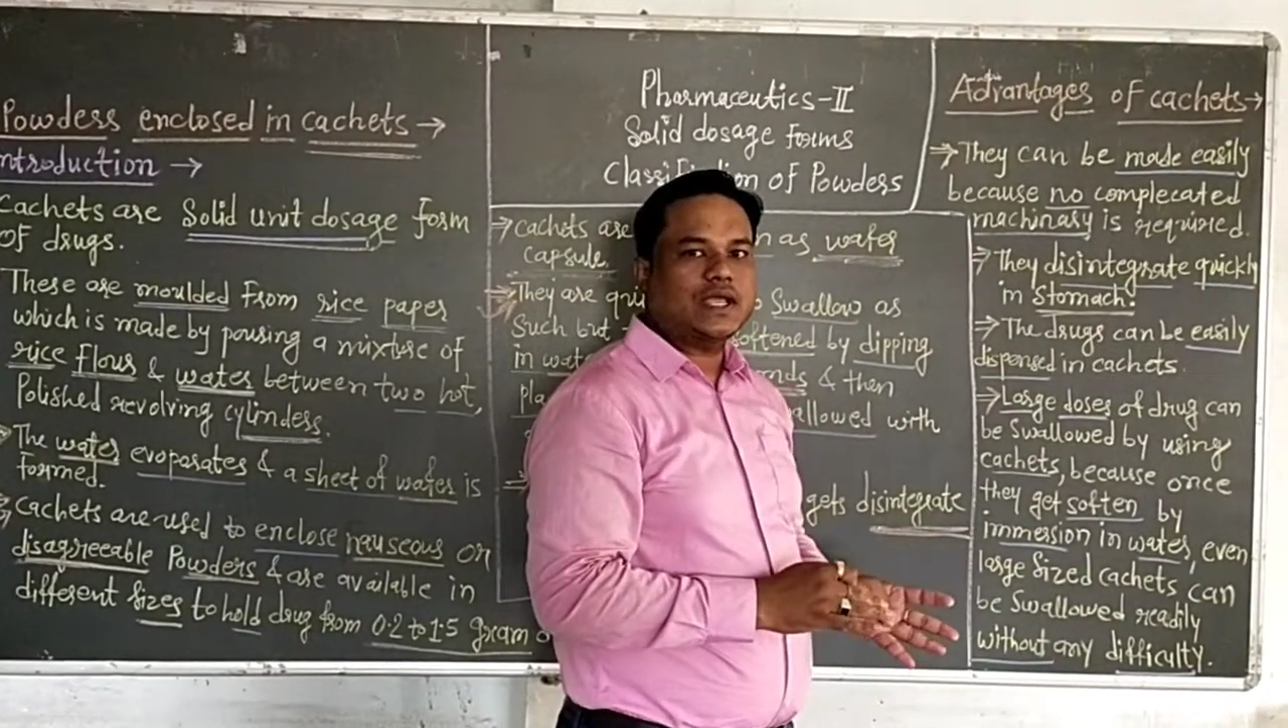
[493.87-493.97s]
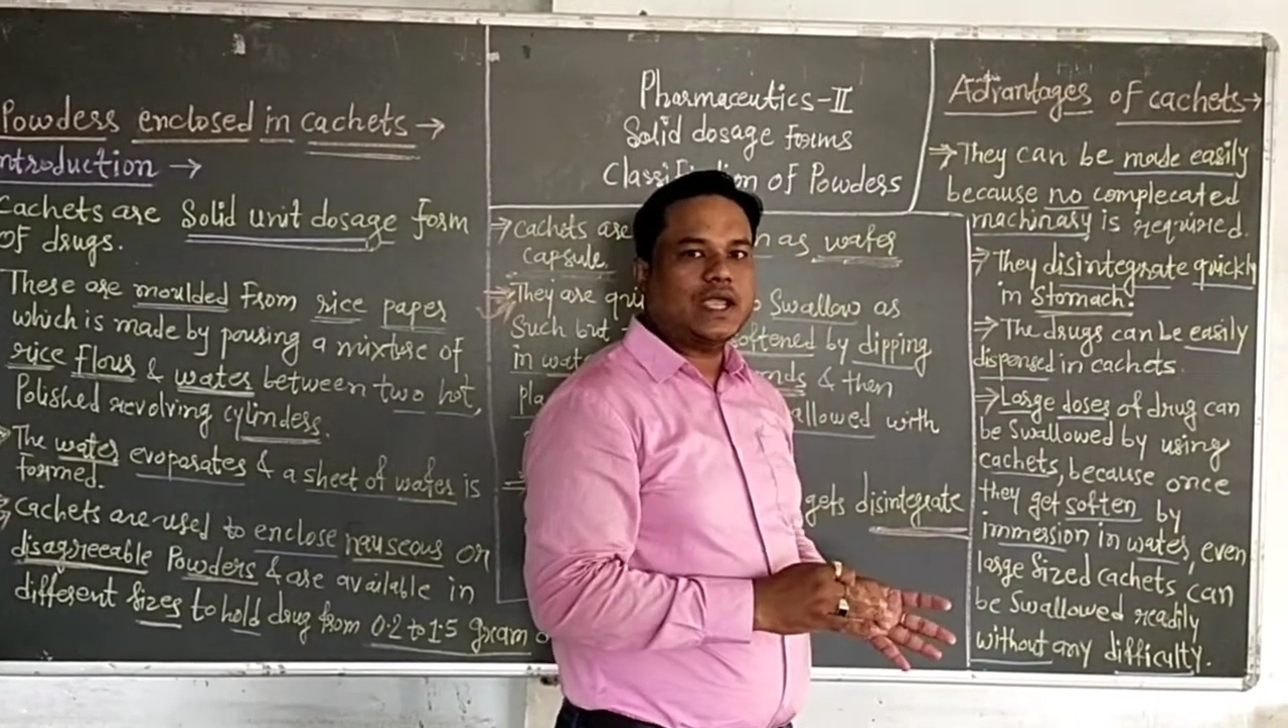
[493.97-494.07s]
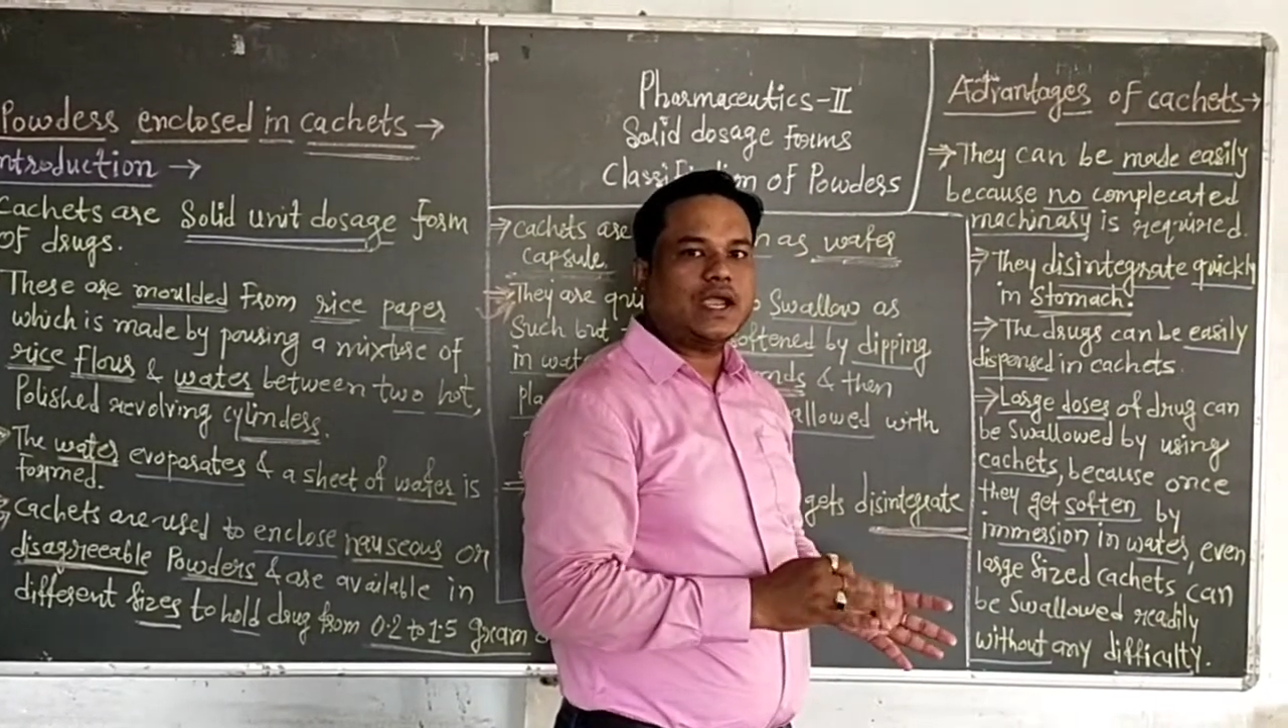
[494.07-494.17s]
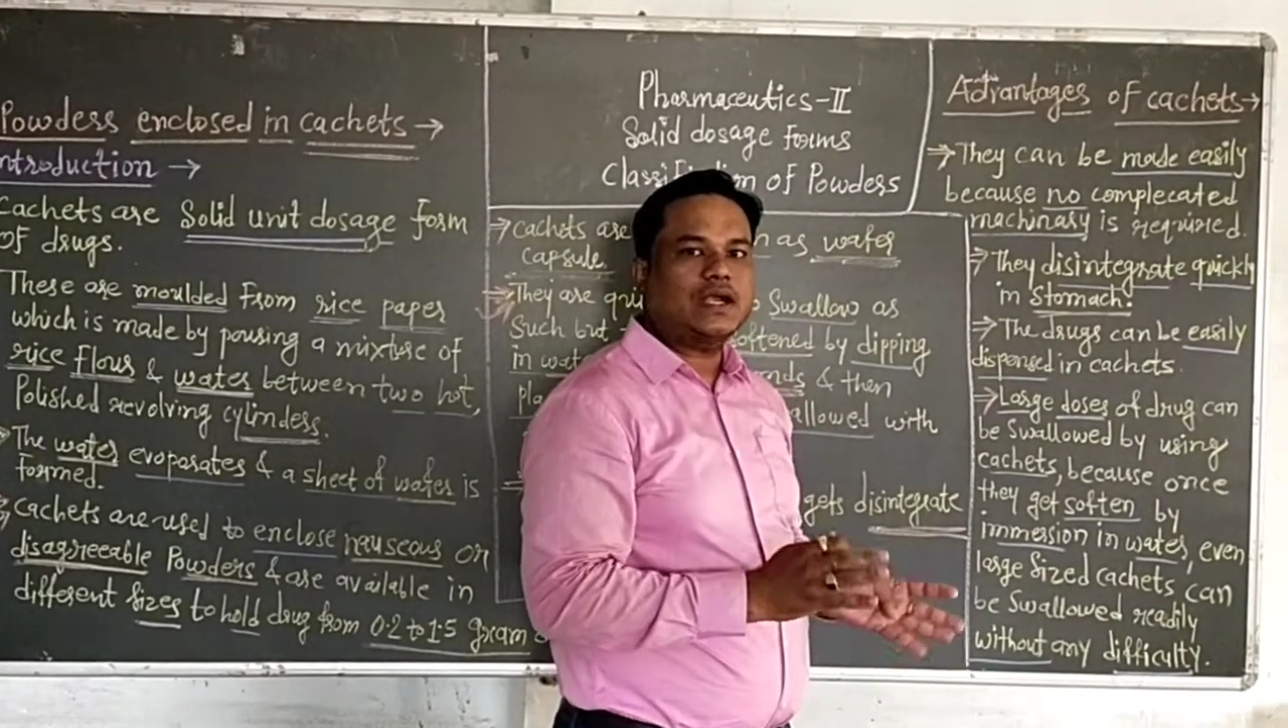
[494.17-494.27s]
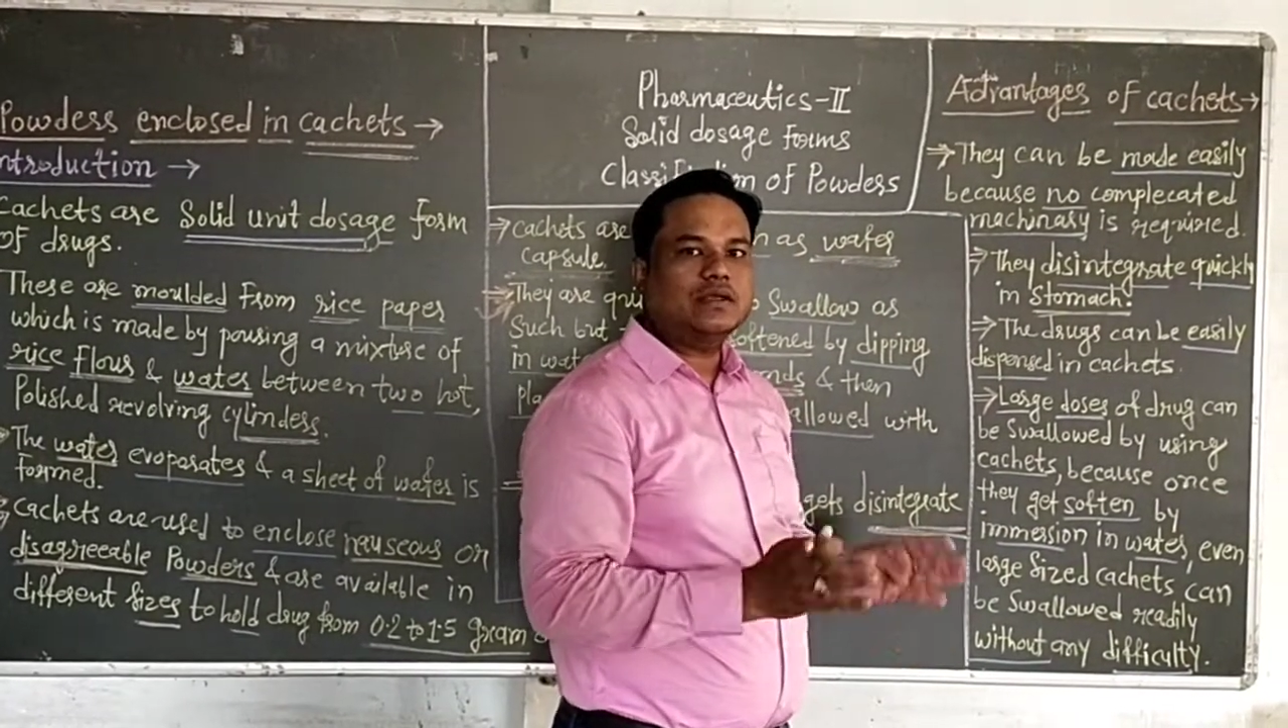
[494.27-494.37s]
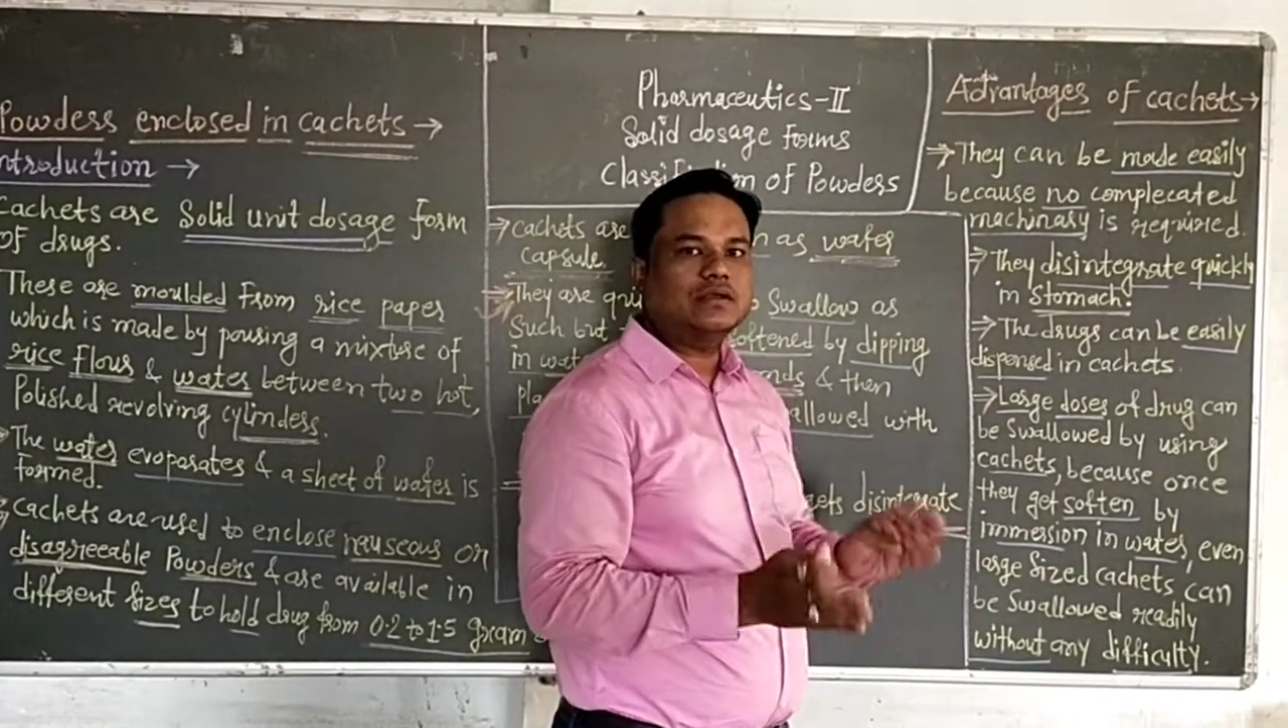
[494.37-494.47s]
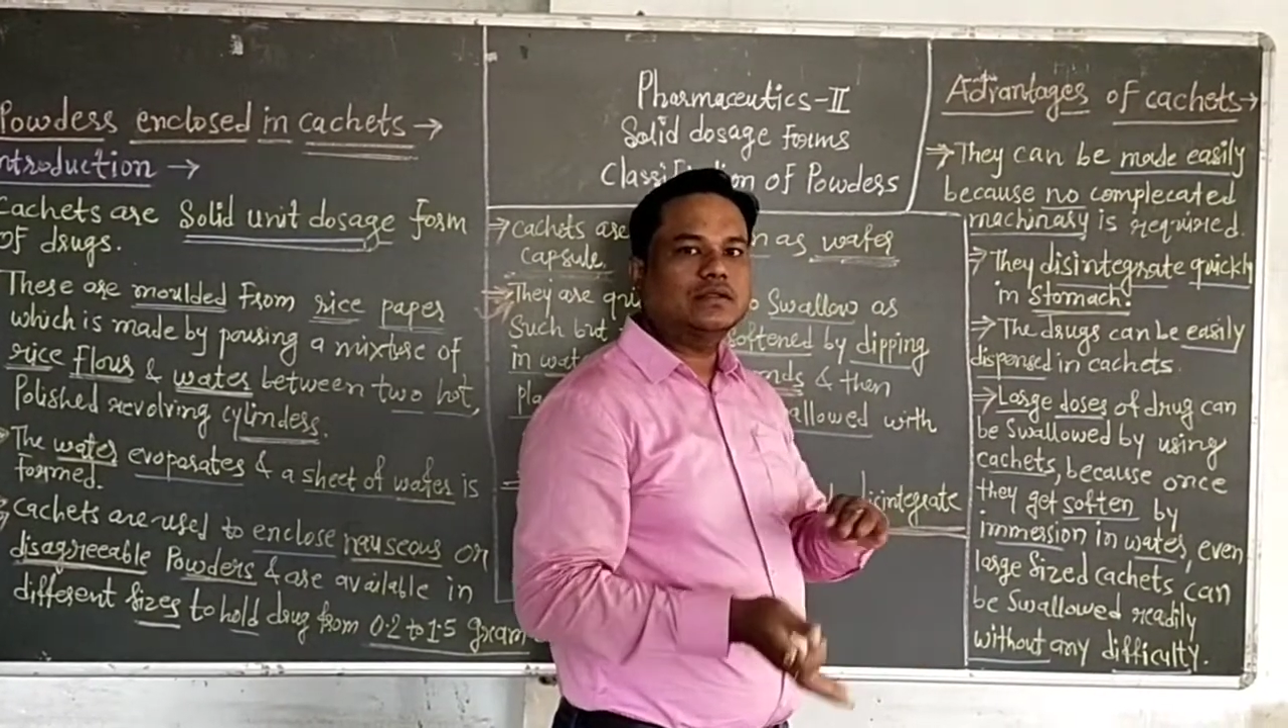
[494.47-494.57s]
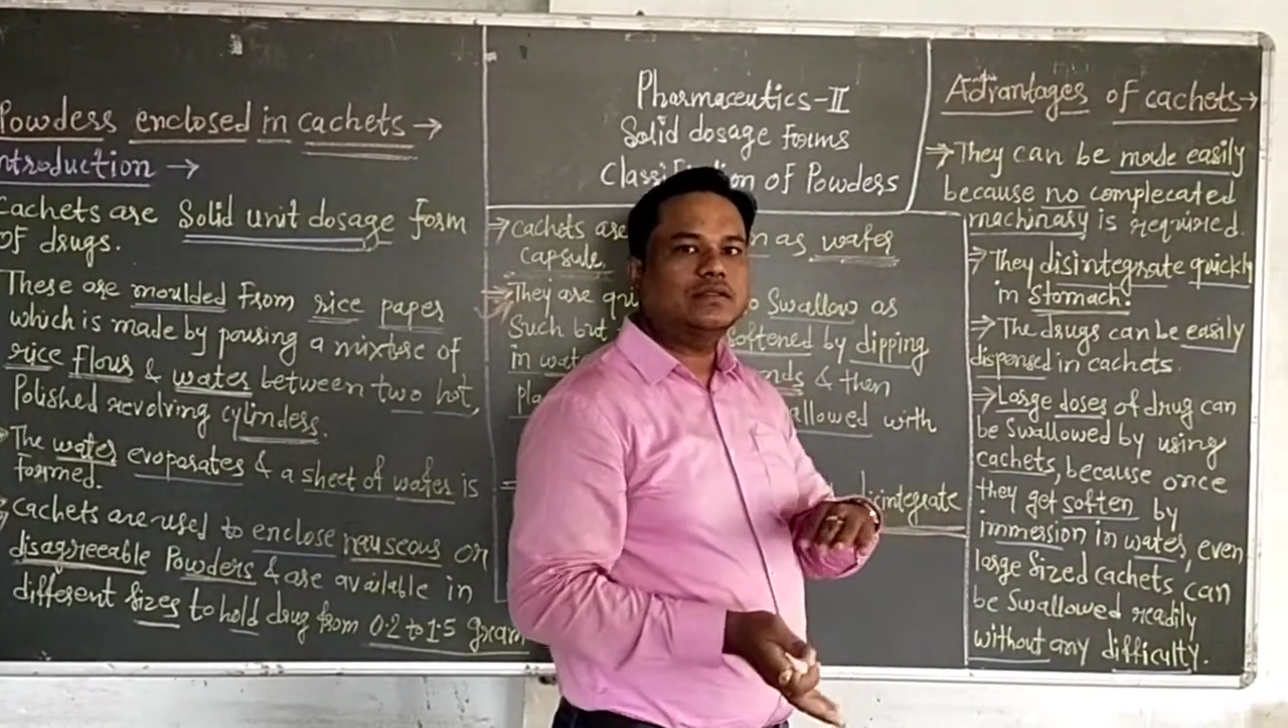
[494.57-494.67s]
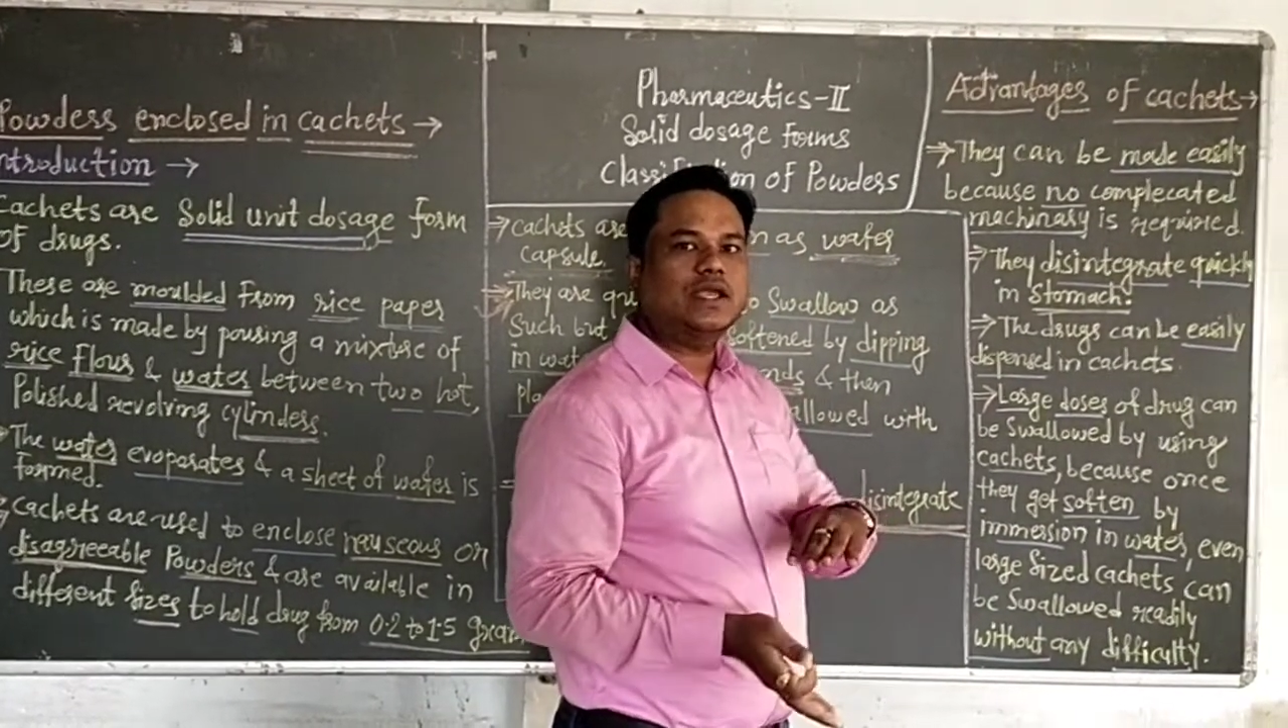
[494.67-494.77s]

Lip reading: and